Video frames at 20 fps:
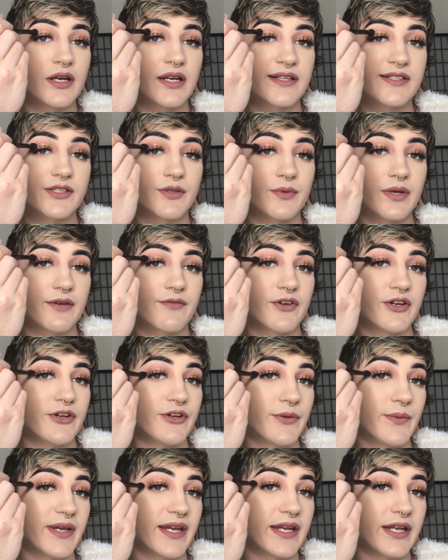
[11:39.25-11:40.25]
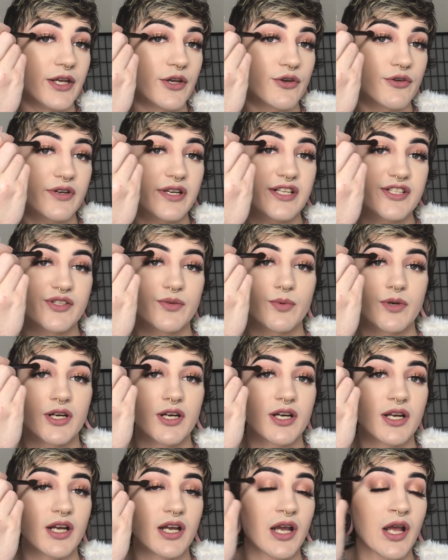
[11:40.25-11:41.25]
And so whenever you're doing any crease
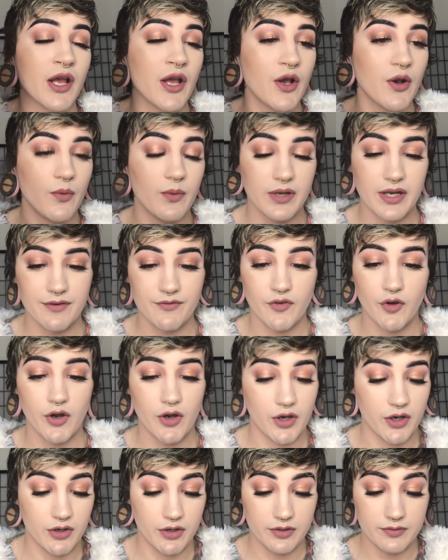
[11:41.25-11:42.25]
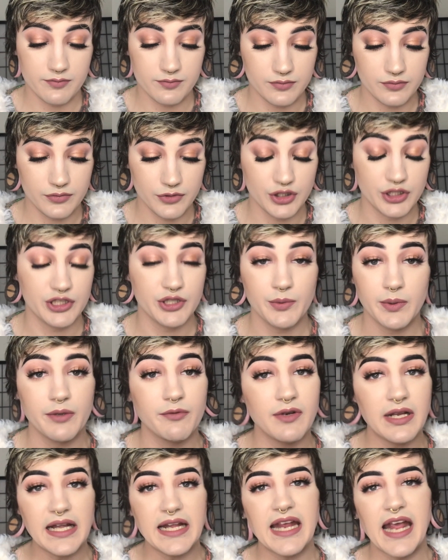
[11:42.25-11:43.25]
work, whenever you're doing
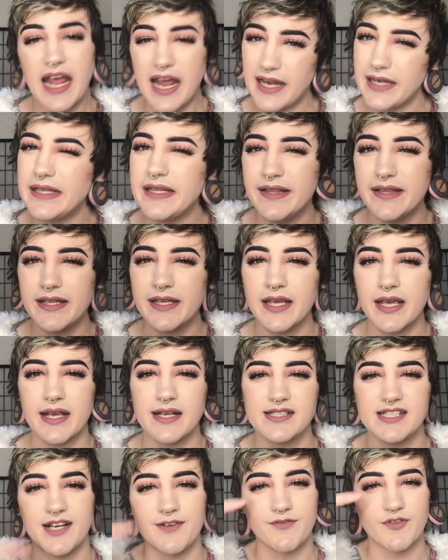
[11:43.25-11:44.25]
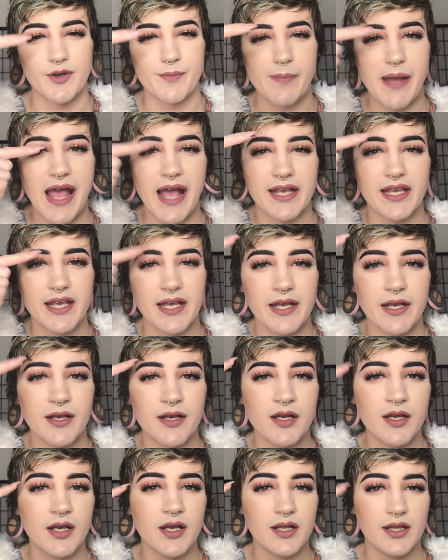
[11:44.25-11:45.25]
really anything except for
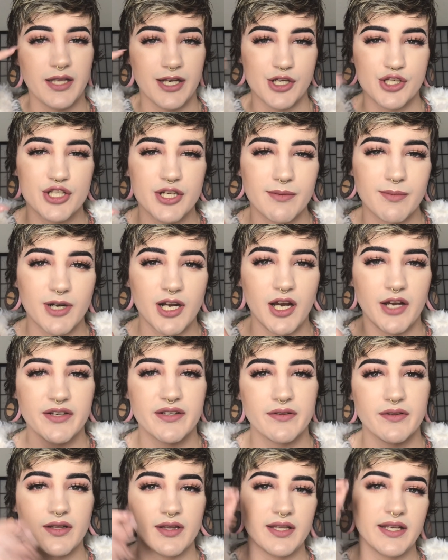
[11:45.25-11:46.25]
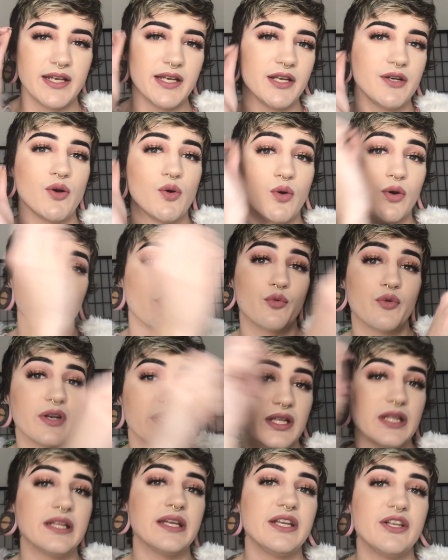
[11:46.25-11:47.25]
packing like shimmer onto the lid or
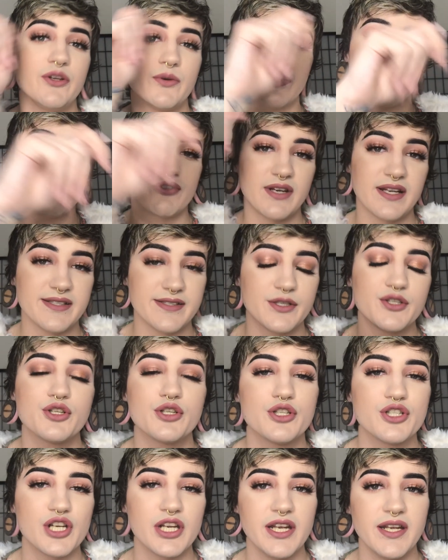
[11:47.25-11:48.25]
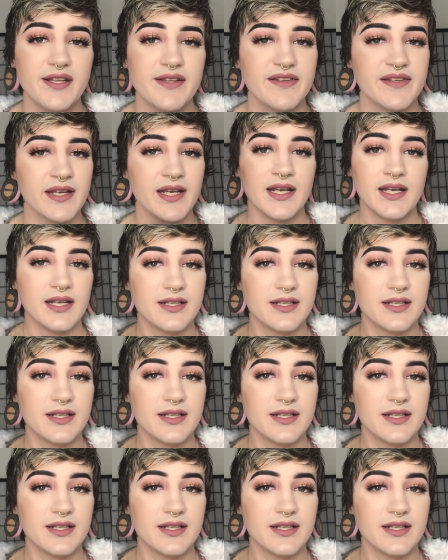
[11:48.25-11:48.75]
really doing transition shades,